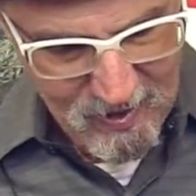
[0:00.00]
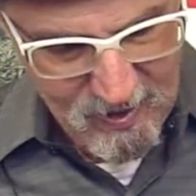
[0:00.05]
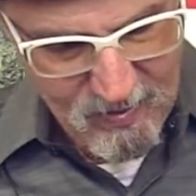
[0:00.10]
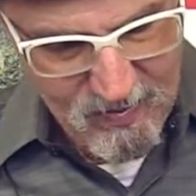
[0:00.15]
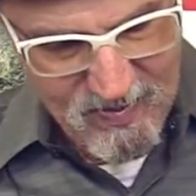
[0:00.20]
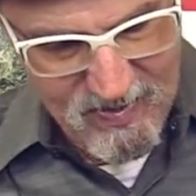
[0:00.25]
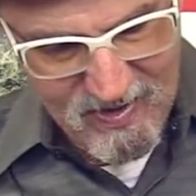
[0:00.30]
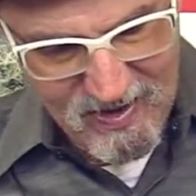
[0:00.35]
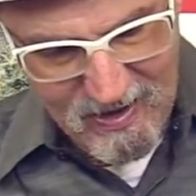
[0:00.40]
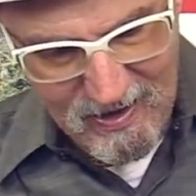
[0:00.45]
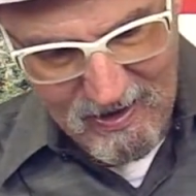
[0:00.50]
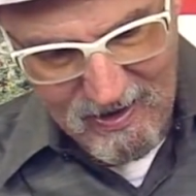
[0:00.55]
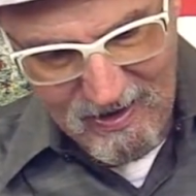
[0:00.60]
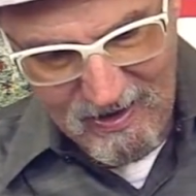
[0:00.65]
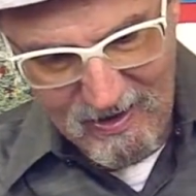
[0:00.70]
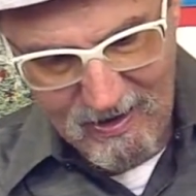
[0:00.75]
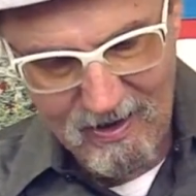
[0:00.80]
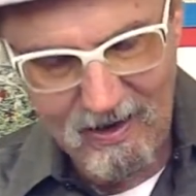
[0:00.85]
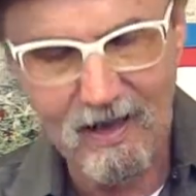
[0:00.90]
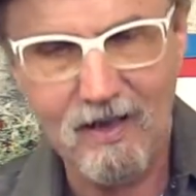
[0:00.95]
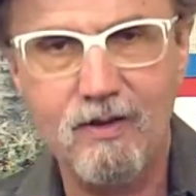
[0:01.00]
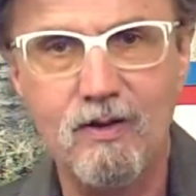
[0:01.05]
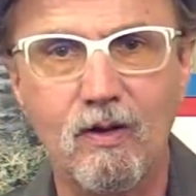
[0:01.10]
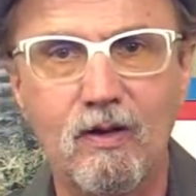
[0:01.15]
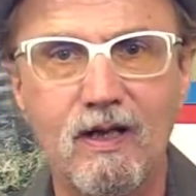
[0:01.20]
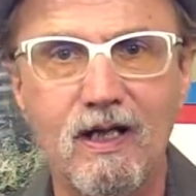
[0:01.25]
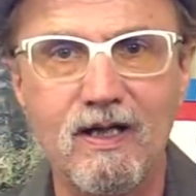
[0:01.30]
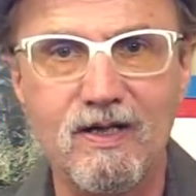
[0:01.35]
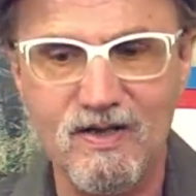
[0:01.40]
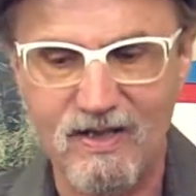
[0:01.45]
You see here a
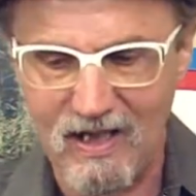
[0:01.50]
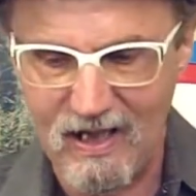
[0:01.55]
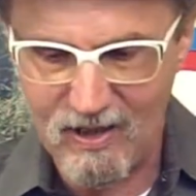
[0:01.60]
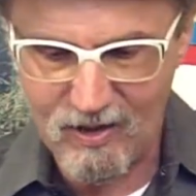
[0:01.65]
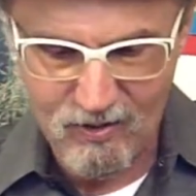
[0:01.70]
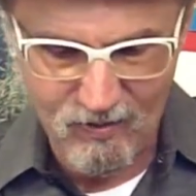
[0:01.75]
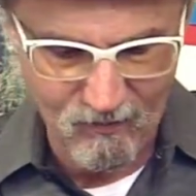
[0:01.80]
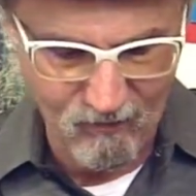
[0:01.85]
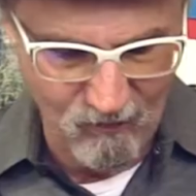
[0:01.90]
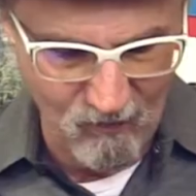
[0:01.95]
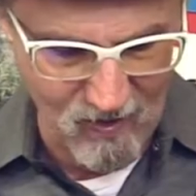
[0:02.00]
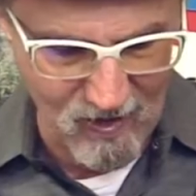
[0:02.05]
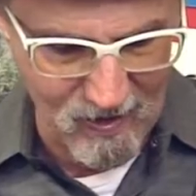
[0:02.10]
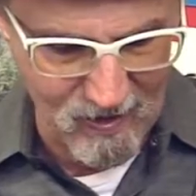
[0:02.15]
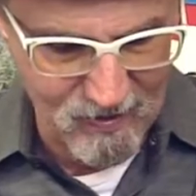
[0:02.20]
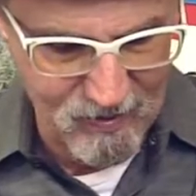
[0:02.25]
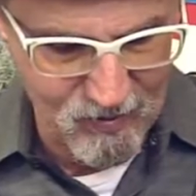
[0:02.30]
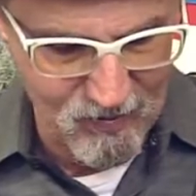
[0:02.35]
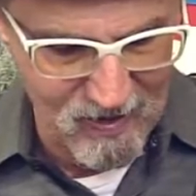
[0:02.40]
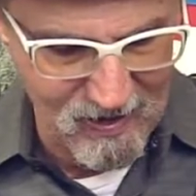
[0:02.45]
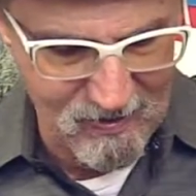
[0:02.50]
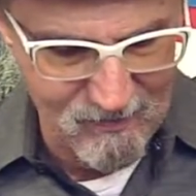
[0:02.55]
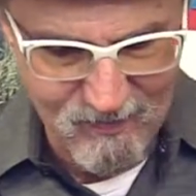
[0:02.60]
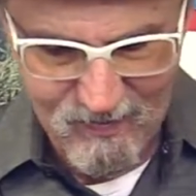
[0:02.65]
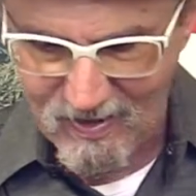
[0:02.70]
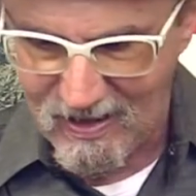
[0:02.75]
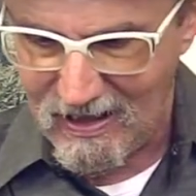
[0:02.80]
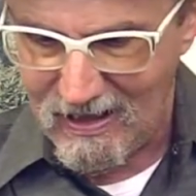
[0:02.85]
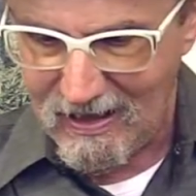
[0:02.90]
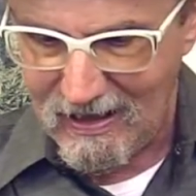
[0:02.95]
docking station for hard
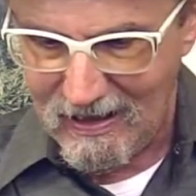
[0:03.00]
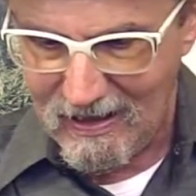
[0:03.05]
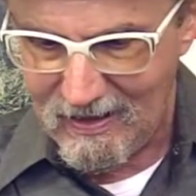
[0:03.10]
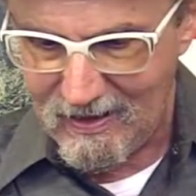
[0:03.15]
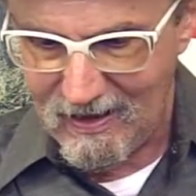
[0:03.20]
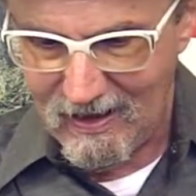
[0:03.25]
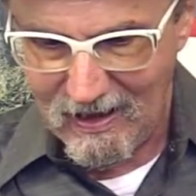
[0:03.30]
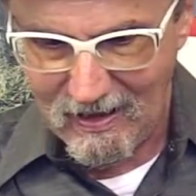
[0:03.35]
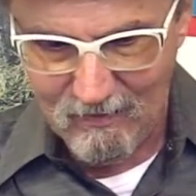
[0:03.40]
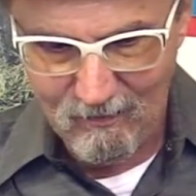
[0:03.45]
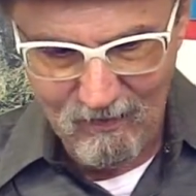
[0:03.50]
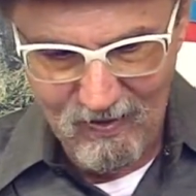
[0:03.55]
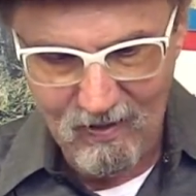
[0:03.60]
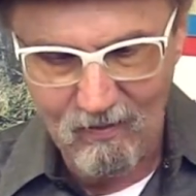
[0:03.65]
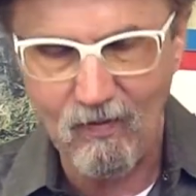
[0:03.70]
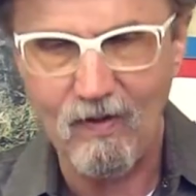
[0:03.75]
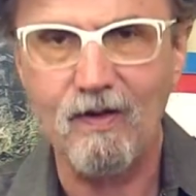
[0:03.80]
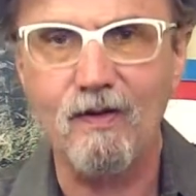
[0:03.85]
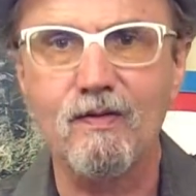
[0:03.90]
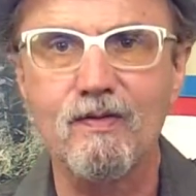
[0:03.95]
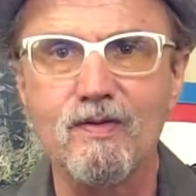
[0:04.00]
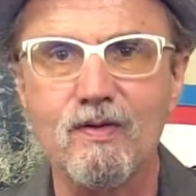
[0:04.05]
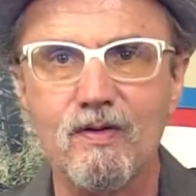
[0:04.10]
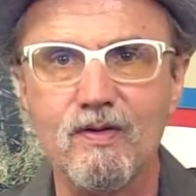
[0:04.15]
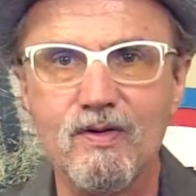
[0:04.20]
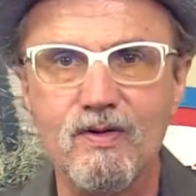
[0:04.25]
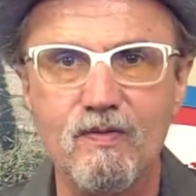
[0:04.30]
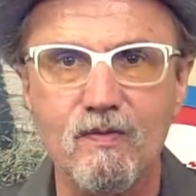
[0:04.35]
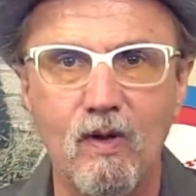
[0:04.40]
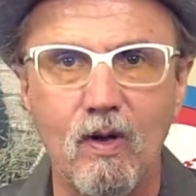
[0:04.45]
drives. It can be one of
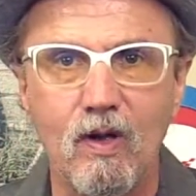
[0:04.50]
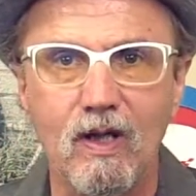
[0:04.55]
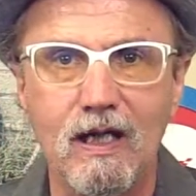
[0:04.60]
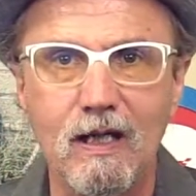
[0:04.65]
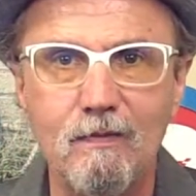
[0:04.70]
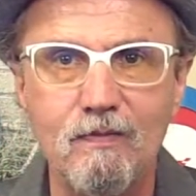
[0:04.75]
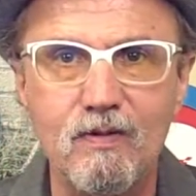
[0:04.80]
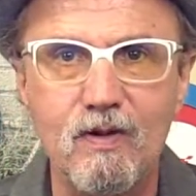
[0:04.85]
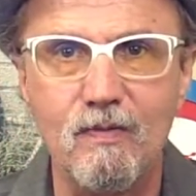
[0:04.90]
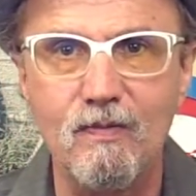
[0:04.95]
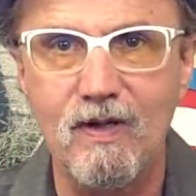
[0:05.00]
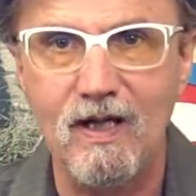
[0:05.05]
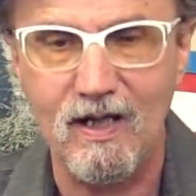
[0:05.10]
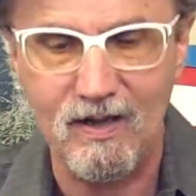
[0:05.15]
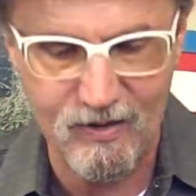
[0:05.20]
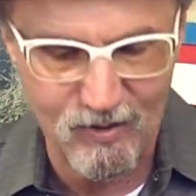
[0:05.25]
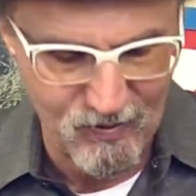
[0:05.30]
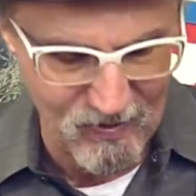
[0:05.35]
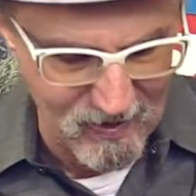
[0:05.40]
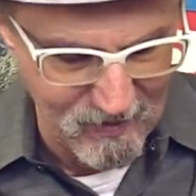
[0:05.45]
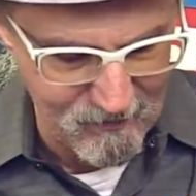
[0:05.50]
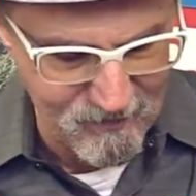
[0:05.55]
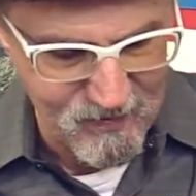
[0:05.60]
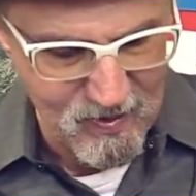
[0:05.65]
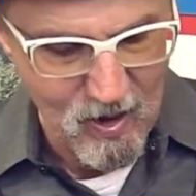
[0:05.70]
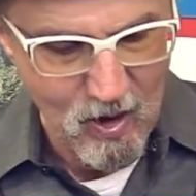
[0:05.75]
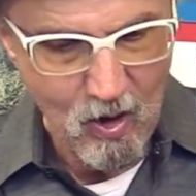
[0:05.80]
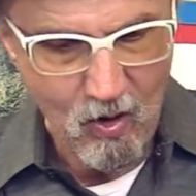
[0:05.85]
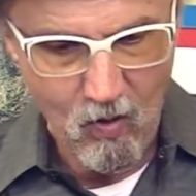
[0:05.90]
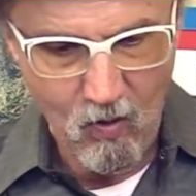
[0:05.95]
those small laptop hard drives
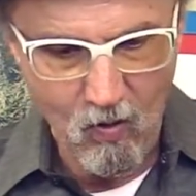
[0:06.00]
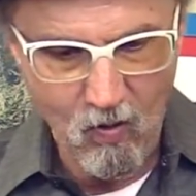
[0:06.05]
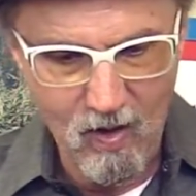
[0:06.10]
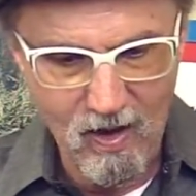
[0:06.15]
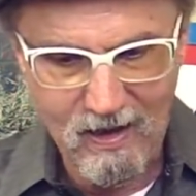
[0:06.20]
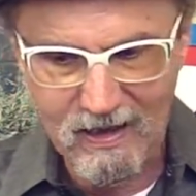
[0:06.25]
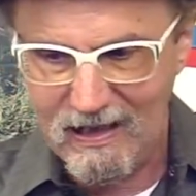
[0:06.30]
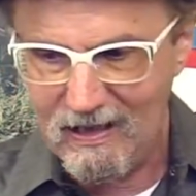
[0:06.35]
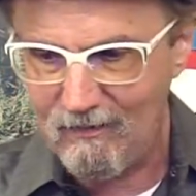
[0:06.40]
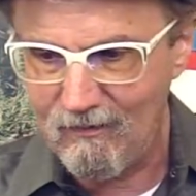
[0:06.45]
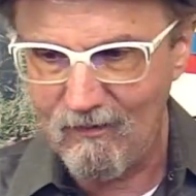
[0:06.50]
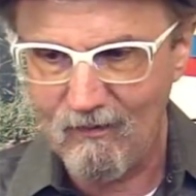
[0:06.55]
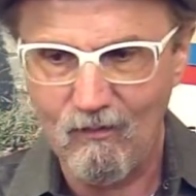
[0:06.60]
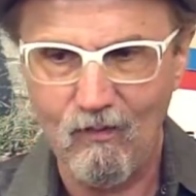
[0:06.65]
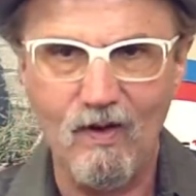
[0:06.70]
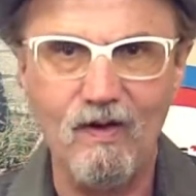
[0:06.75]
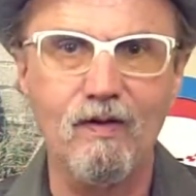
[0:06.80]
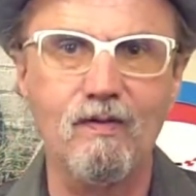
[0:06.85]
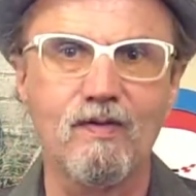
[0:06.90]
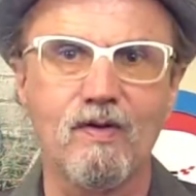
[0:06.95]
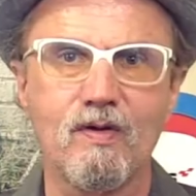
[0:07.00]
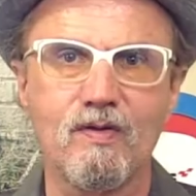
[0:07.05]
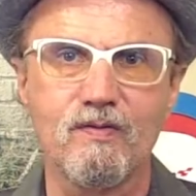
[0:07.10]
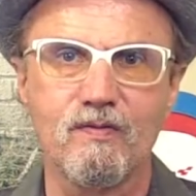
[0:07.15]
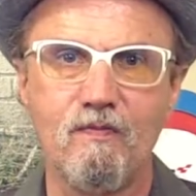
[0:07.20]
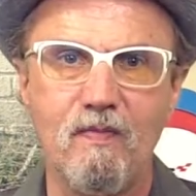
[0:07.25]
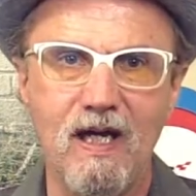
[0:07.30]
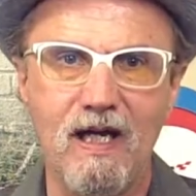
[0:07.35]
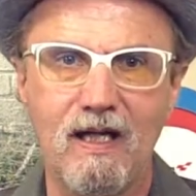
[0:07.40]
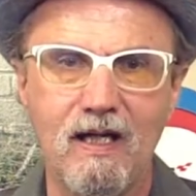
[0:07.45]
or even one of those
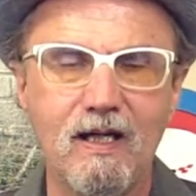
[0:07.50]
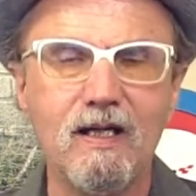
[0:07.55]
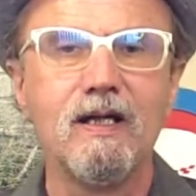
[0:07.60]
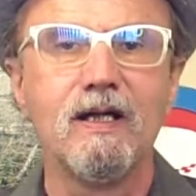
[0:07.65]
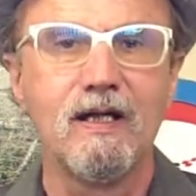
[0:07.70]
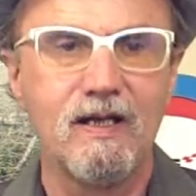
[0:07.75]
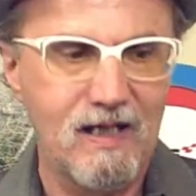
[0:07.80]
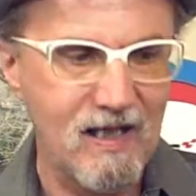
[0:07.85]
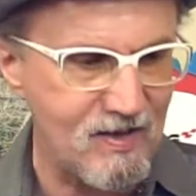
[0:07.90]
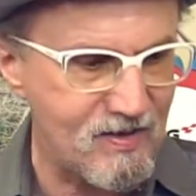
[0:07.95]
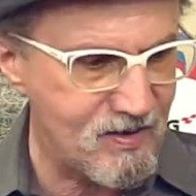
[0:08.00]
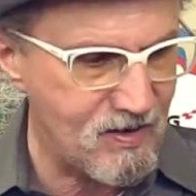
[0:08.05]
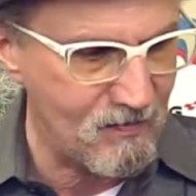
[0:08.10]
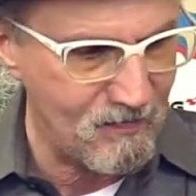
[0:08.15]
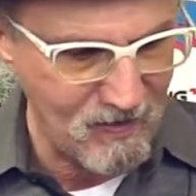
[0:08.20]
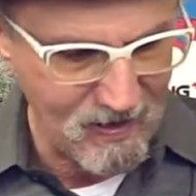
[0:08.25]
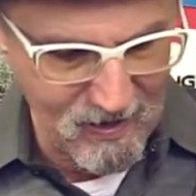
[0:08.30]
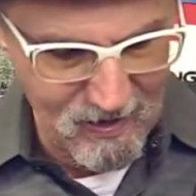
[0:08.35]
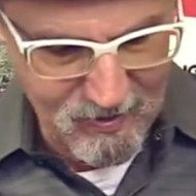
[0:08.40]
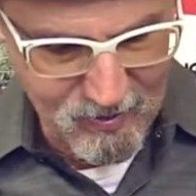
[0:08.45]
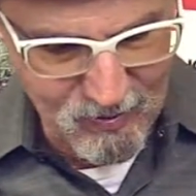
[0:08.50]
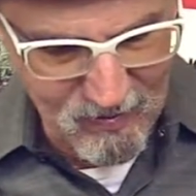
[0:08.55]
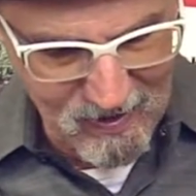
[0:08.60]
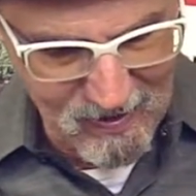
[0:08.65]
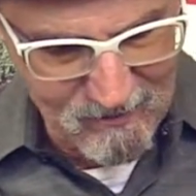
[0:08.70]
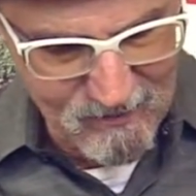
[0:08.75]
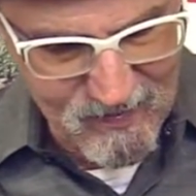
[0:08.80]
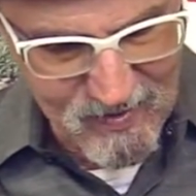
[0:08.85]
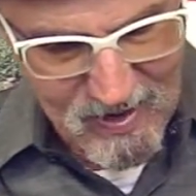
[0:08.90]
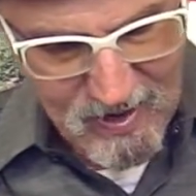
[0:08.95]
big desktop hard
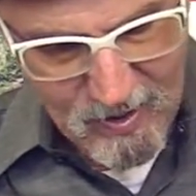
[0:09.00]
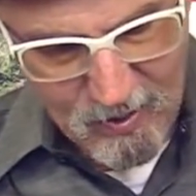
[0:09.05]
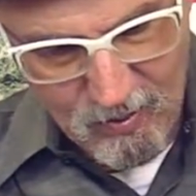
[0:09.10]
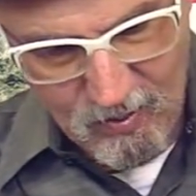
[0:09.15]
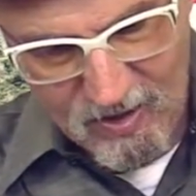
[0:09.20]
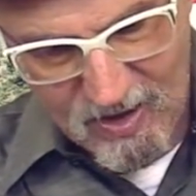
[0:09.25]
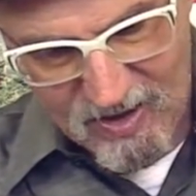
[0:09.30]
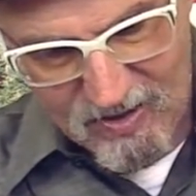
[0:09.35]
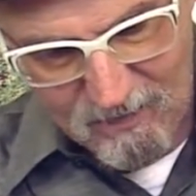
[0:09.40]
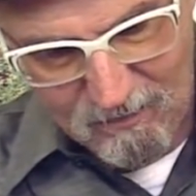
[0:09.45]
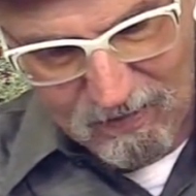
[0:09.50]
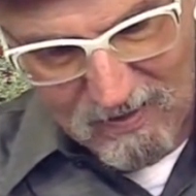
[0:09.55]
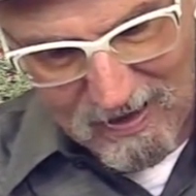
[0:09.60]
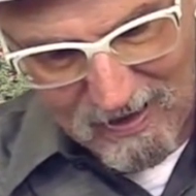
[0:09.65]
drives. You just